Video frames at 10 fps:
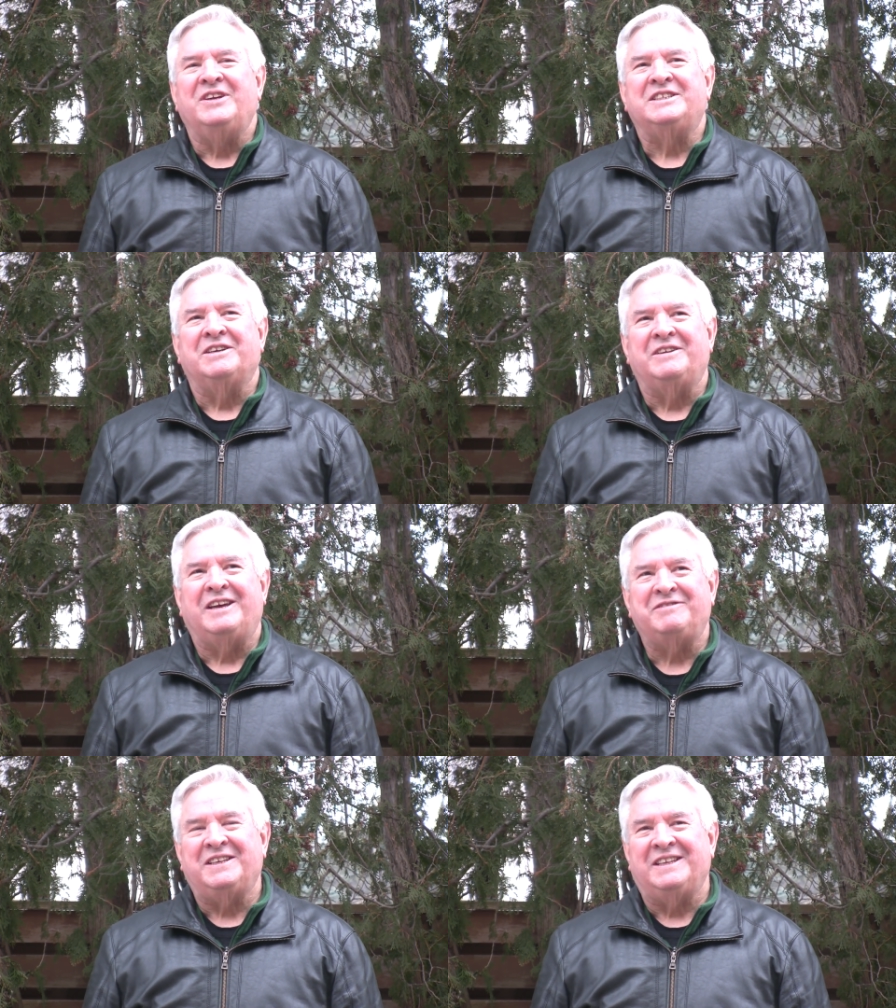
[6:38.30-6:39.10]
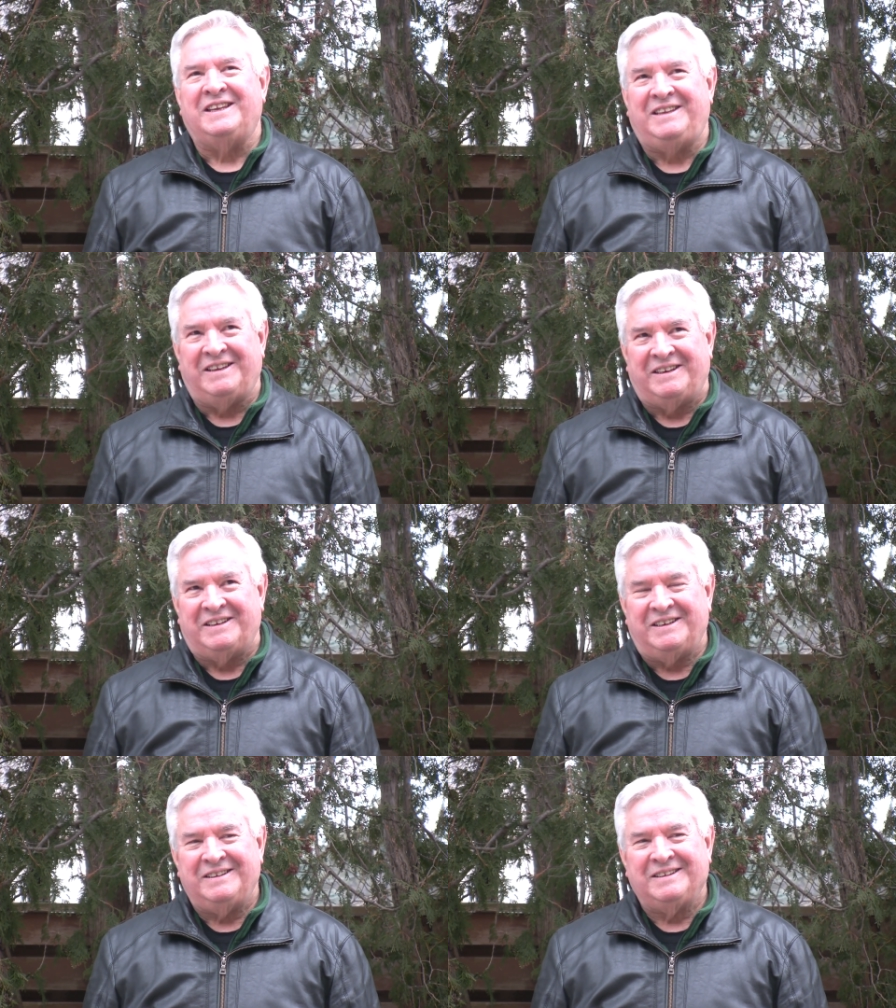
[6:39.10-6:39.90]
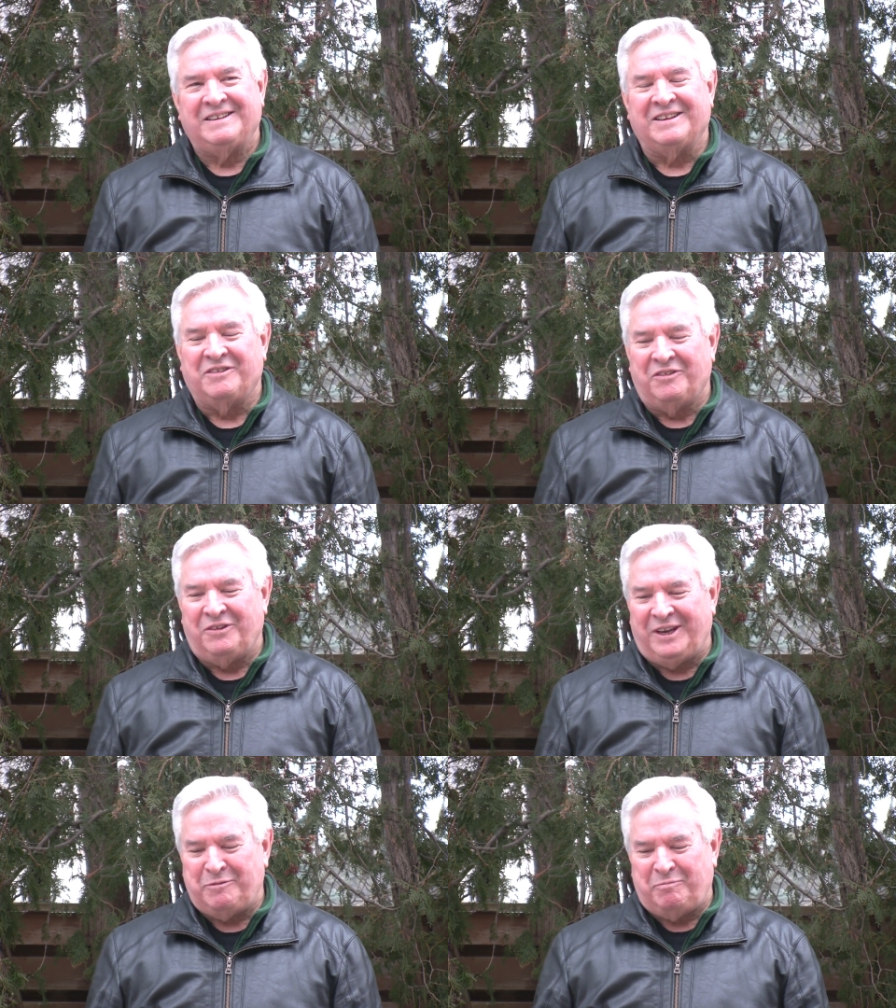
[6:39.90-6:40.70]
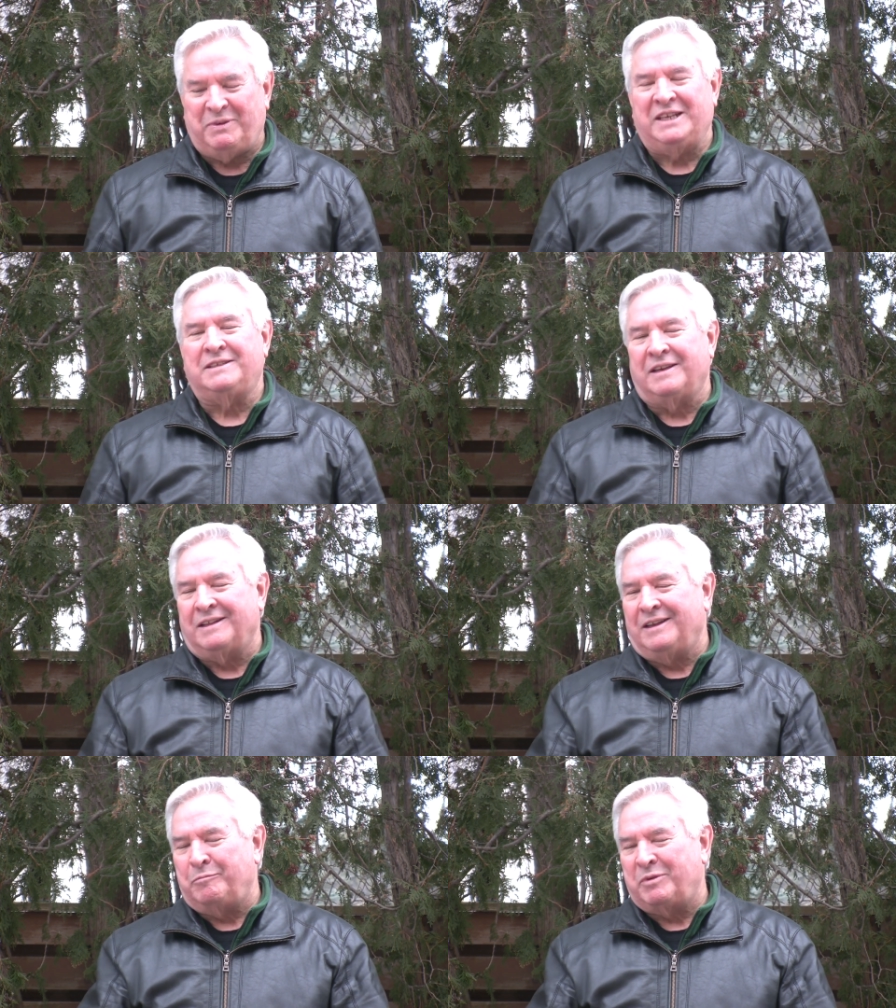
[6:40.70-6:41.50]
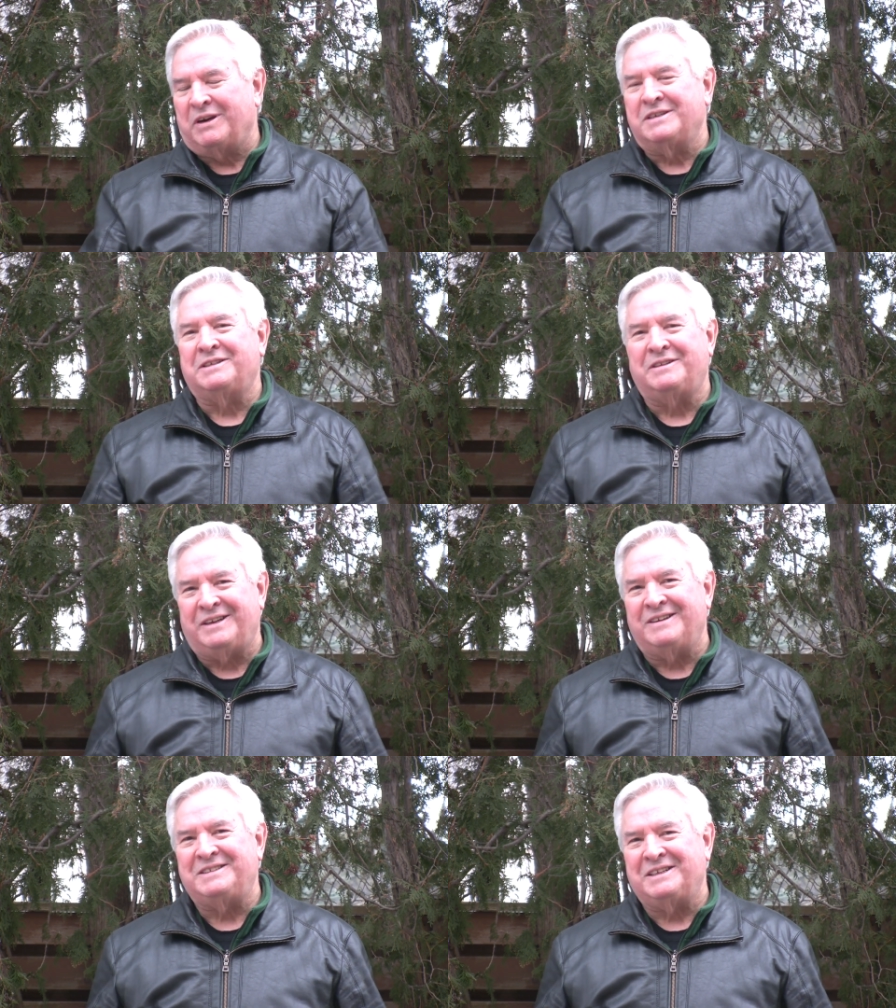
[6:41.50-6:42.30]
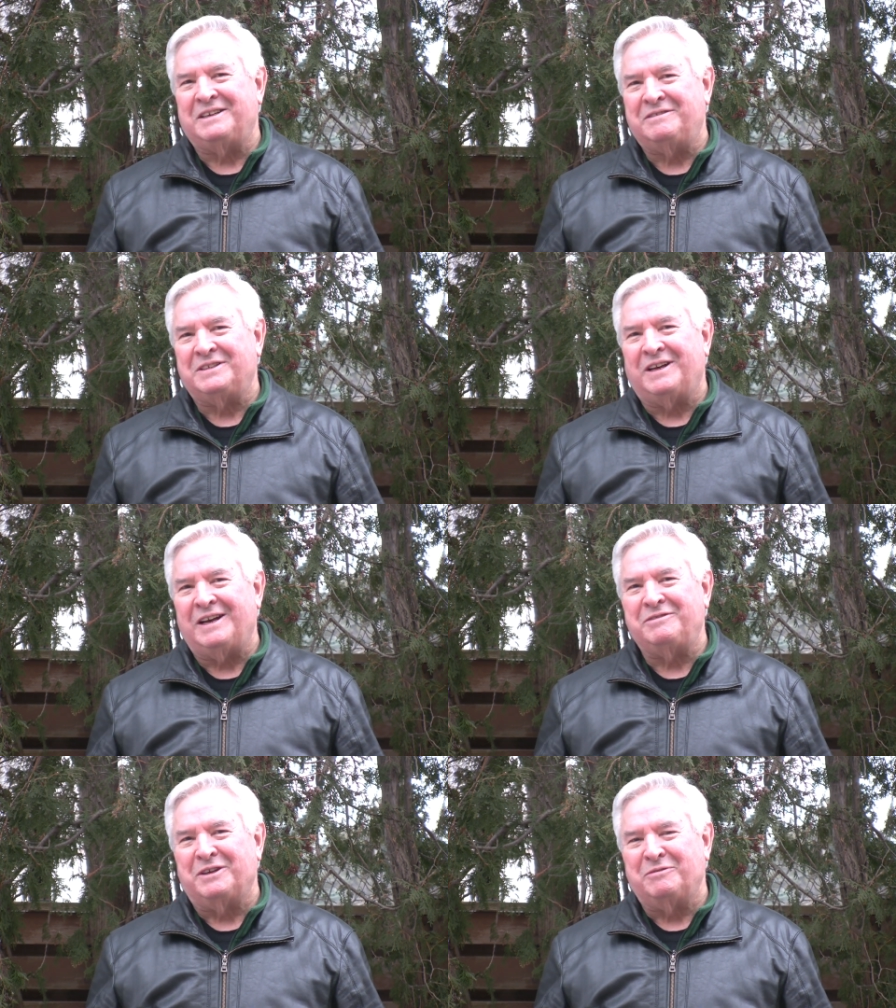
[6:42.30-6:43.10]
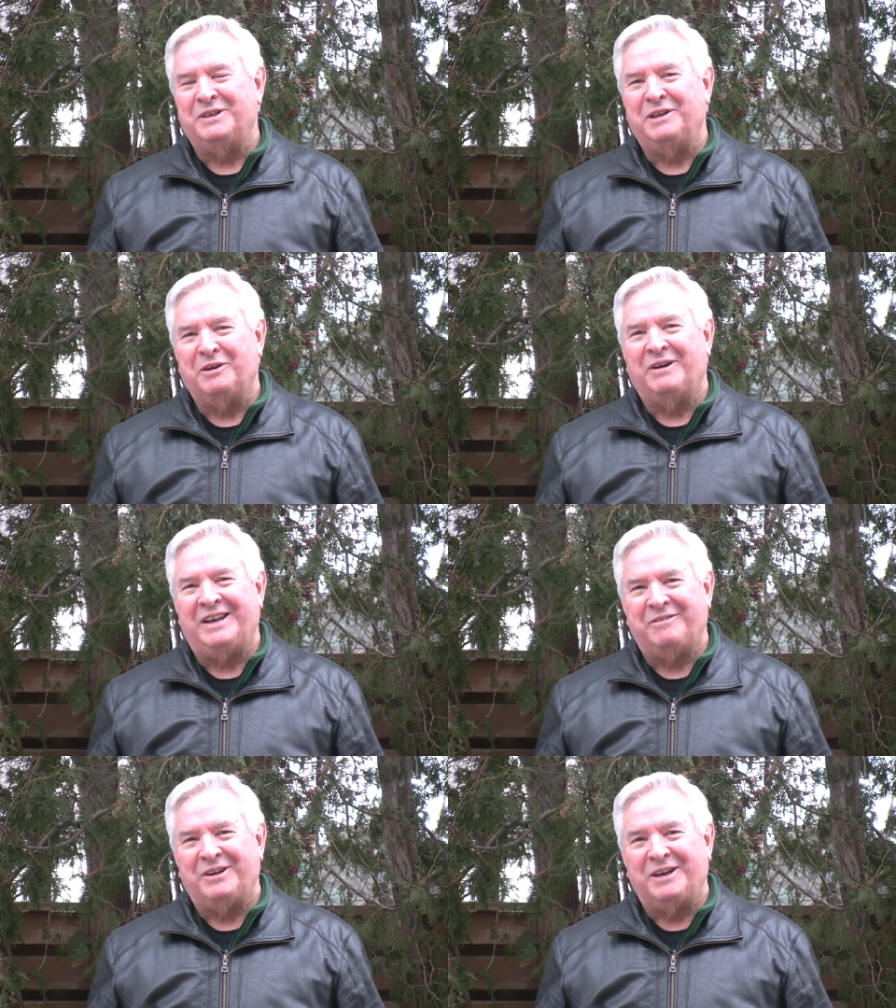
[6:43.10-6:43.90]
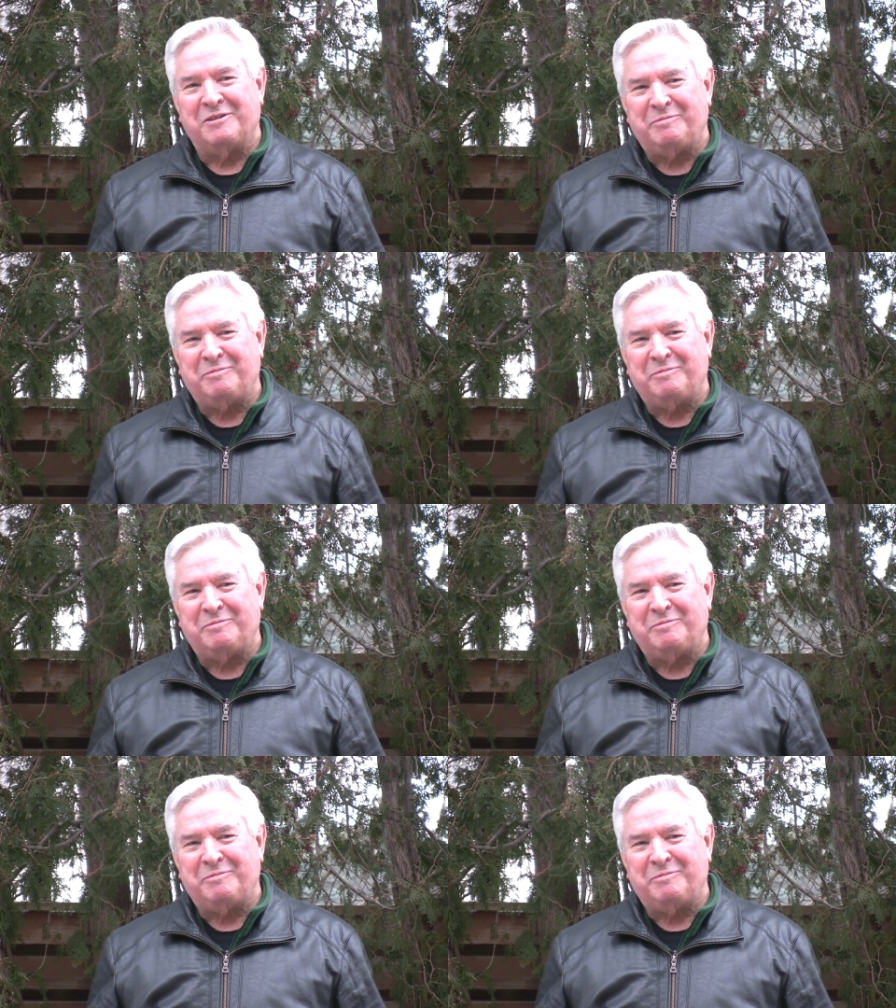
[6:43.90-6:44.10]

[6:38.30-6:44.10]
We showed up to the dinner. We basically parceled ourselves off and wouldn't go anywhere.